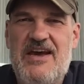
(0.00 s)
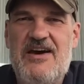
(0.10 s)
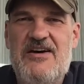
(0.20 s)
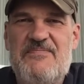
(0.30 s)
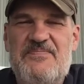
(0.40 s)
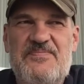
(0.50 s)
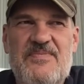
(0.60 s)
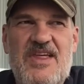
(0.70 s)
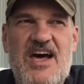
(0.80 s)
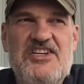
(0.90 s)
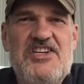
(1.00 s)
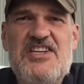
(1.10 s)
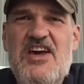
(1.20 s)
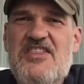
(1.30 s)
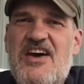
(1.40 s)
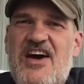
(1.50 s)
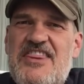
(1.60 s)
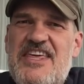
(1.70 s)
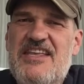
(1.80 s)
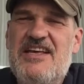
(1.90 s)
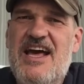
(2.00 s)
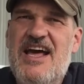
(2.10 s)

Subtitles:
I should note that I think